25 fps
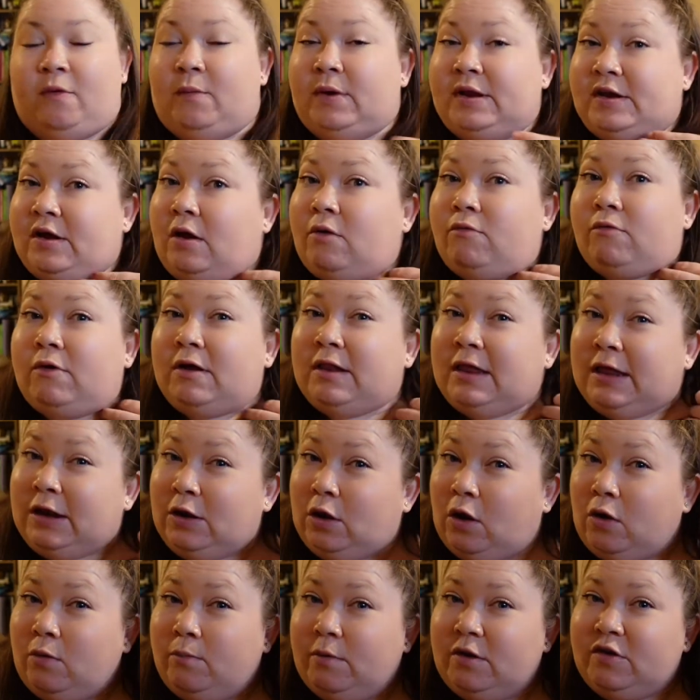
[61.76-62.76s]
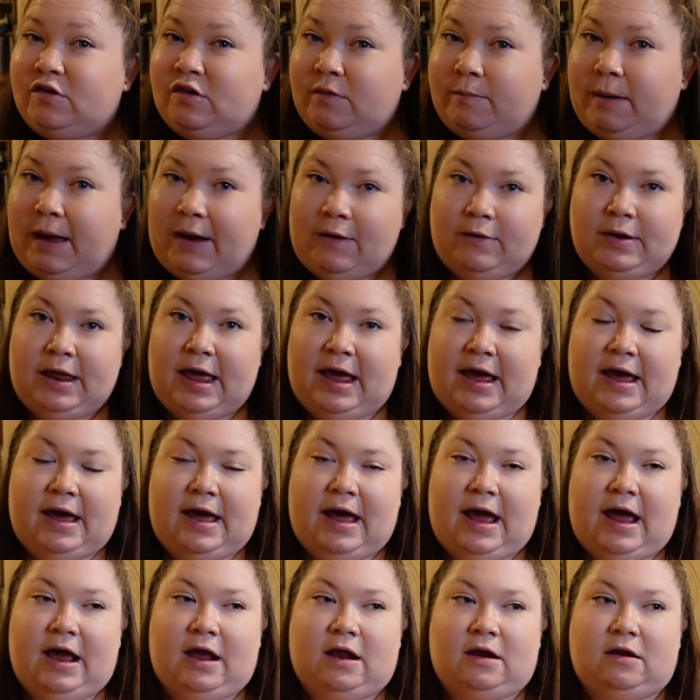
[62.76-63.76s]
we don't really know much about
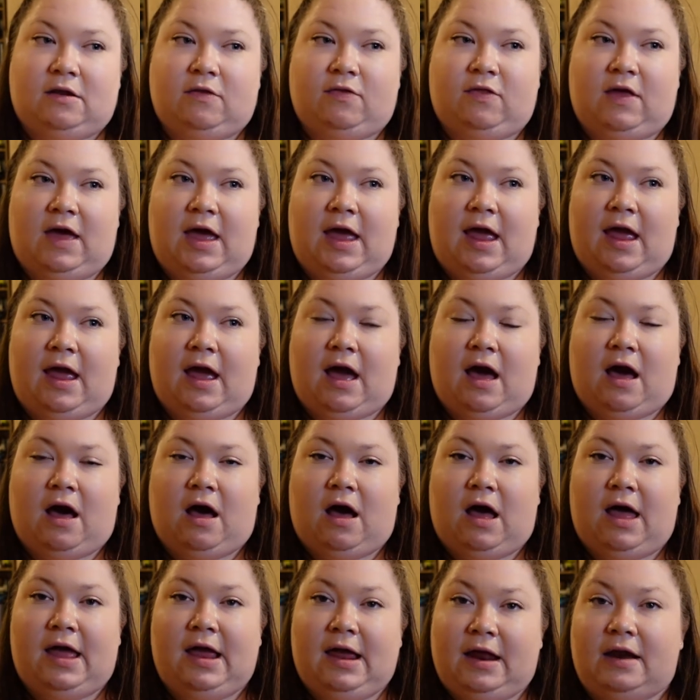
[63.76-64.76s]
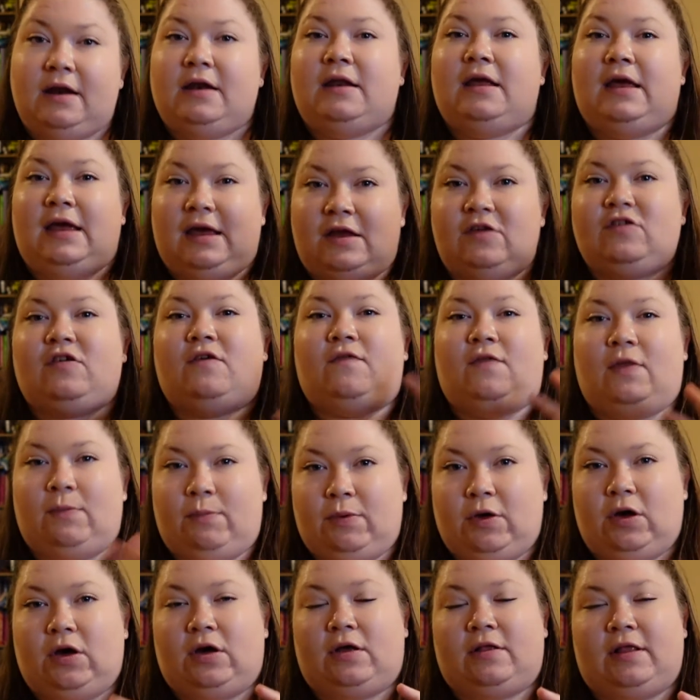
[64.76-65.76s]
yet, and they are in each of the
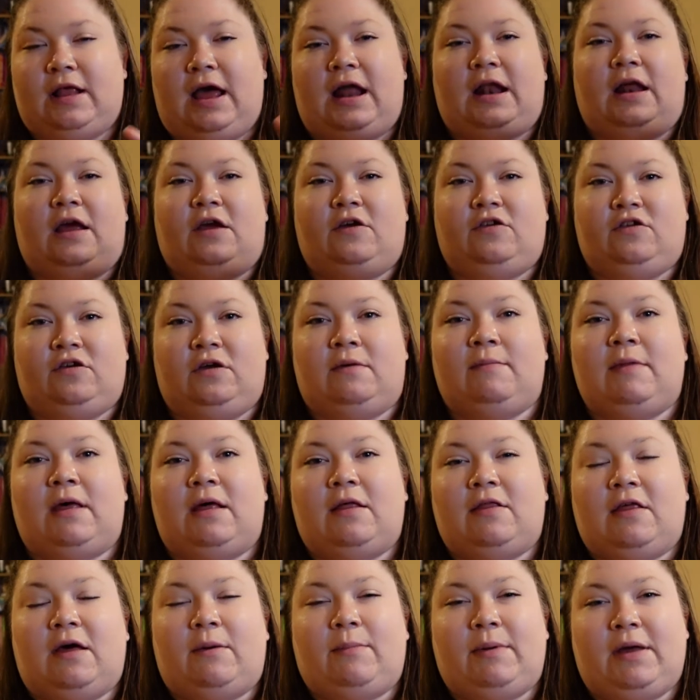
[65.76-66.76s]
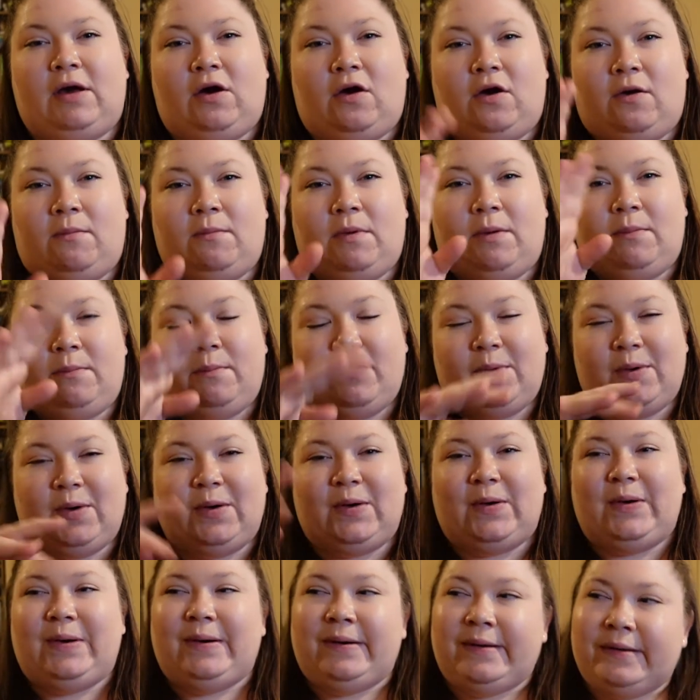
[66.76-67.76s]
books, and I assume that they'll become
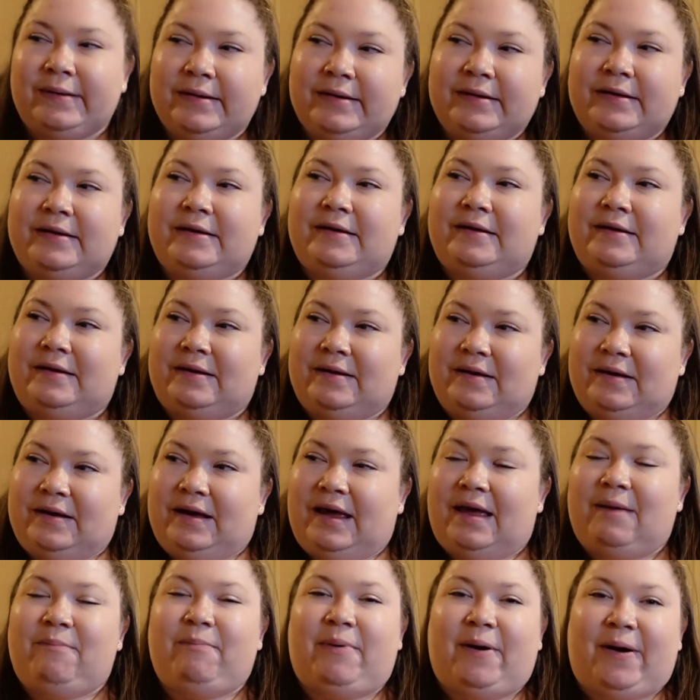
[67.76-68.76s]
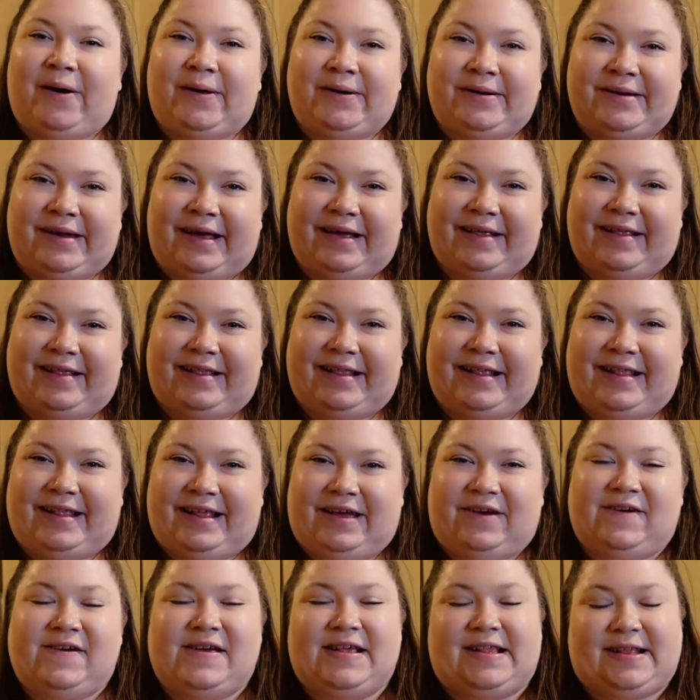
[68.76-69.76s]
more important as the
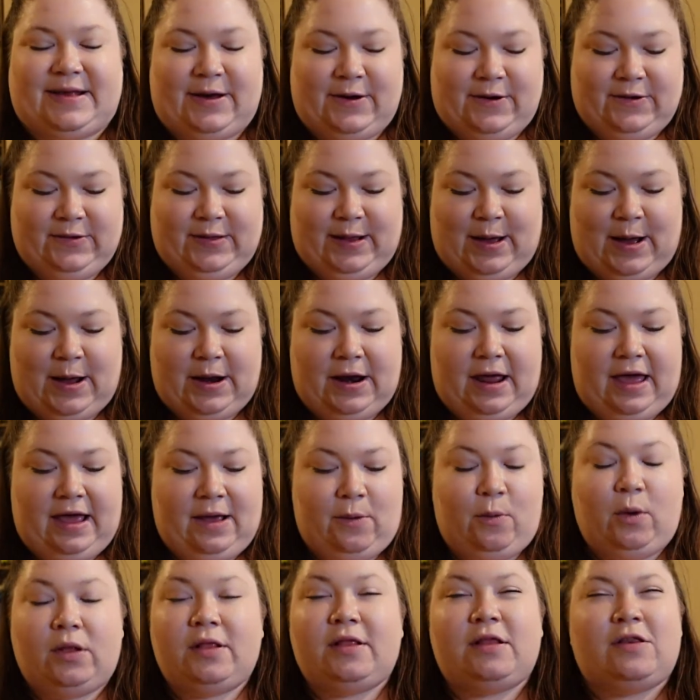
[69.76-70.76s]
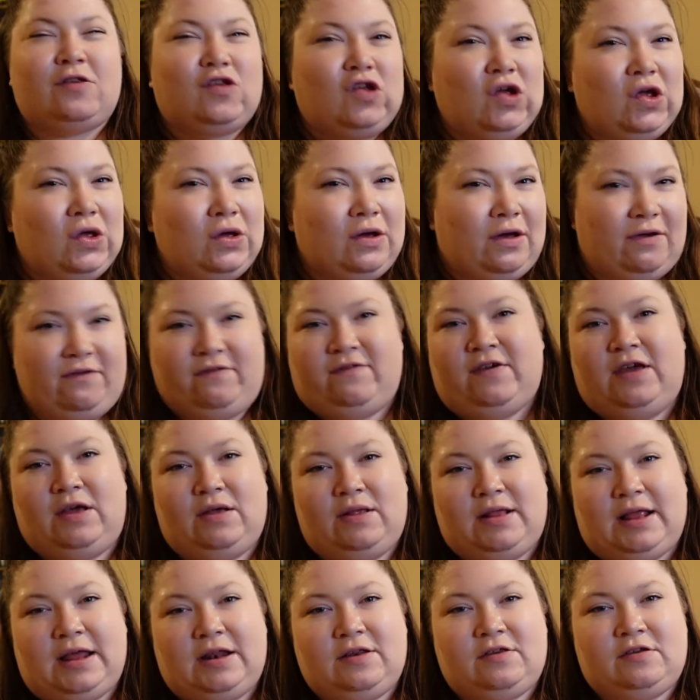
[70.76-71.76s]
series goes on. It wasn't too
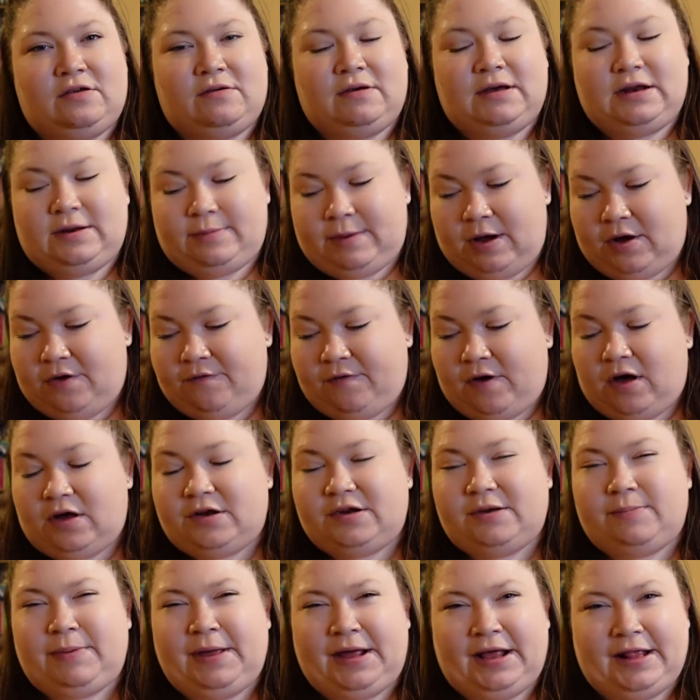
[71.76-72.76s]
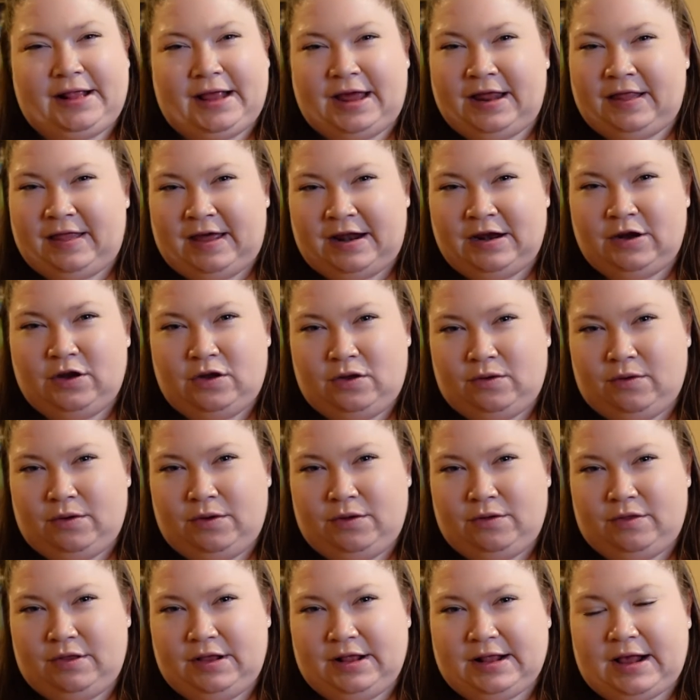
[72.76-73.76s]
confusing to read them out of order because I then knew
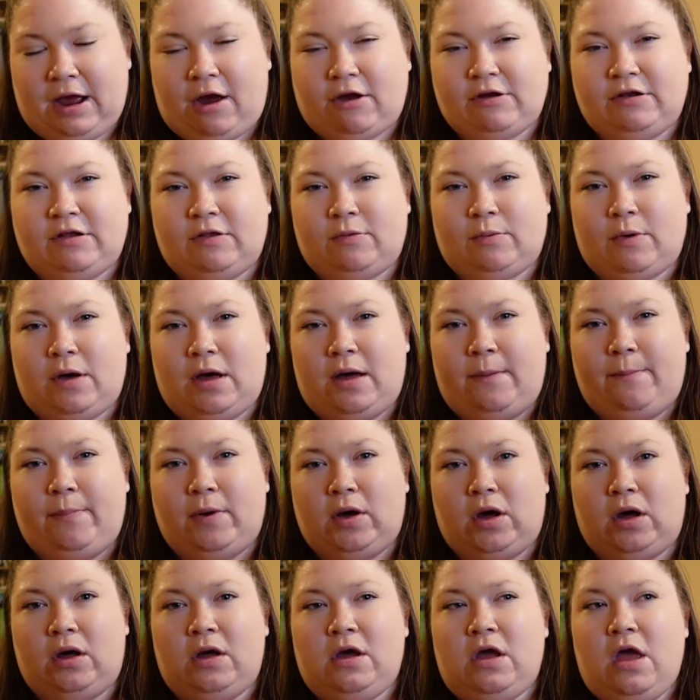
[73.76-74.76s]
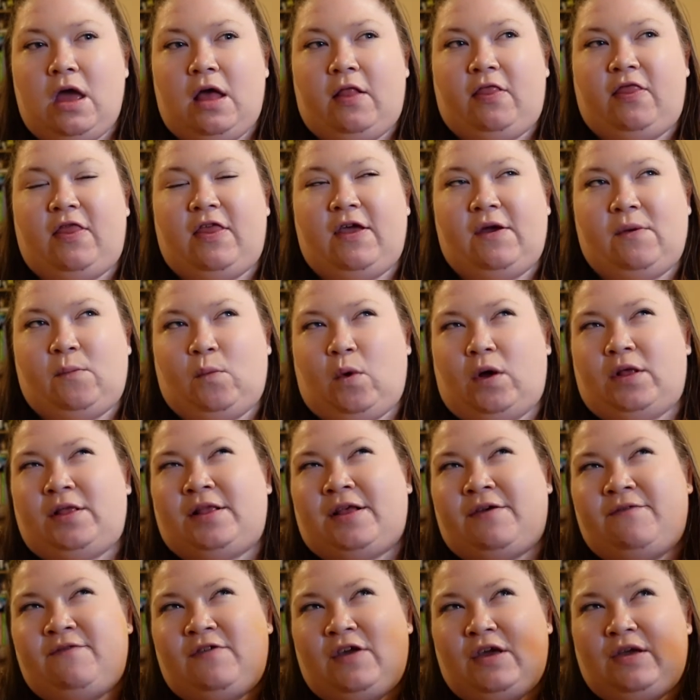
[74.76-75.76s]
who these characters were, but it was
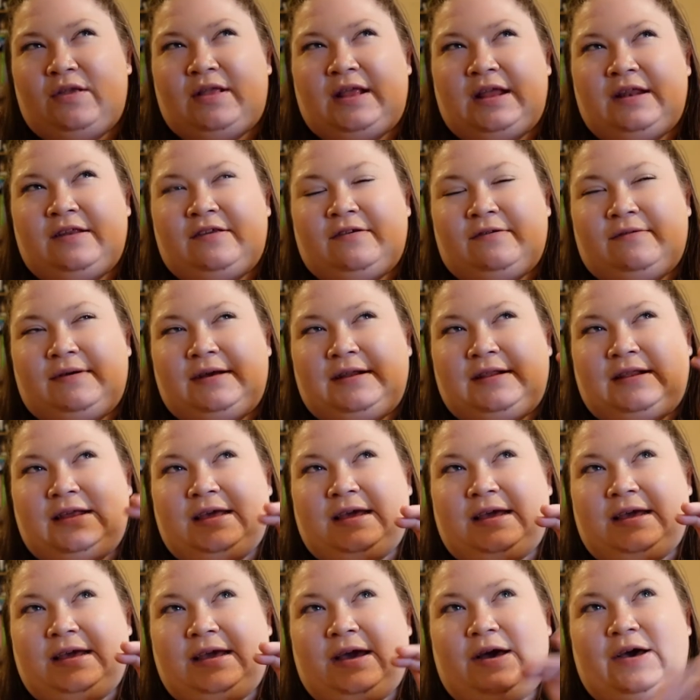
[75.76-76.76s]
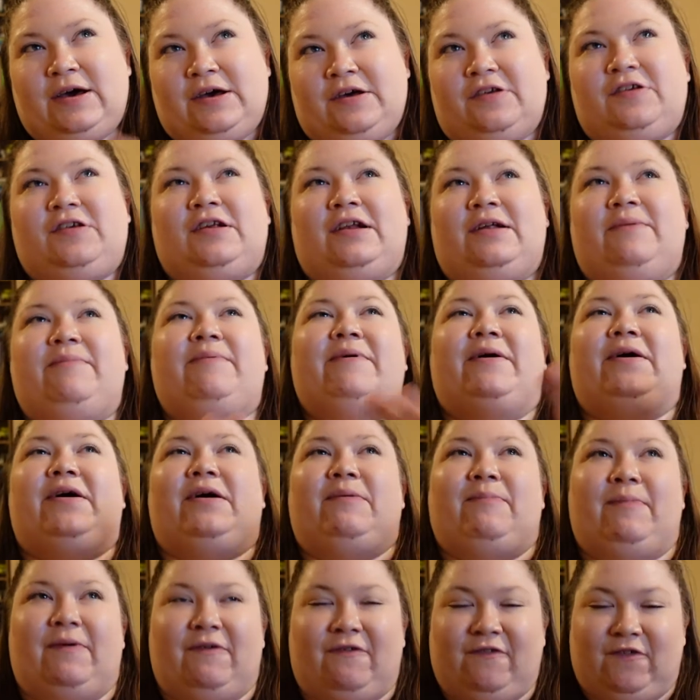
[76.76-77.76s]
confusing to read the Ursula
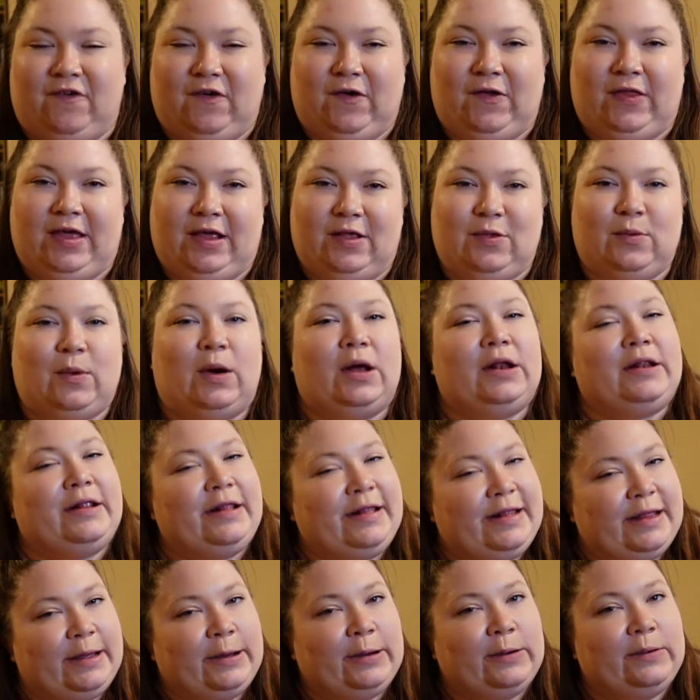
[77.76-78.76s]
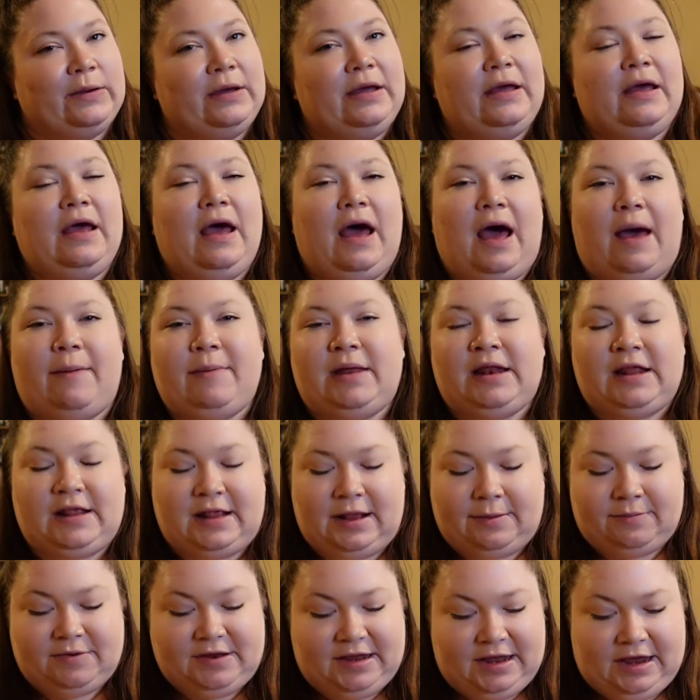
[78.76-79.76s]
book before this one. So, I mean, it's
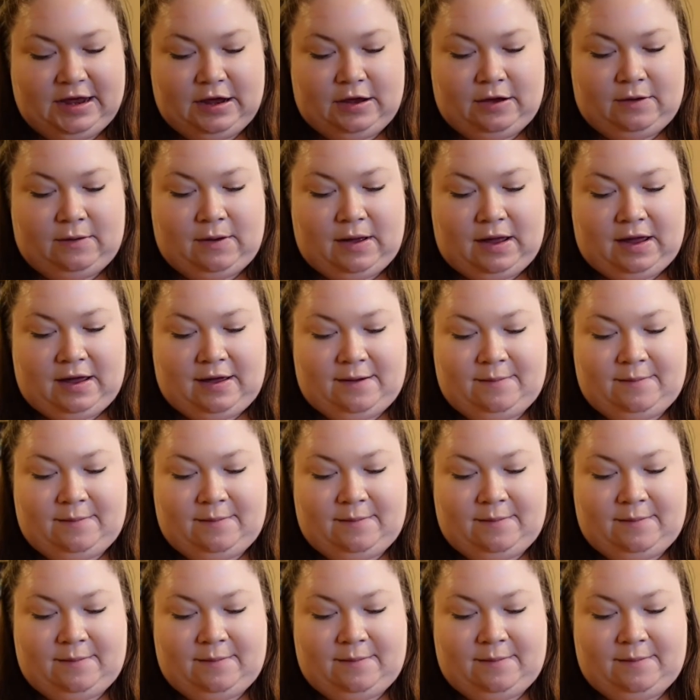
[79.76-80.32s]
up to you.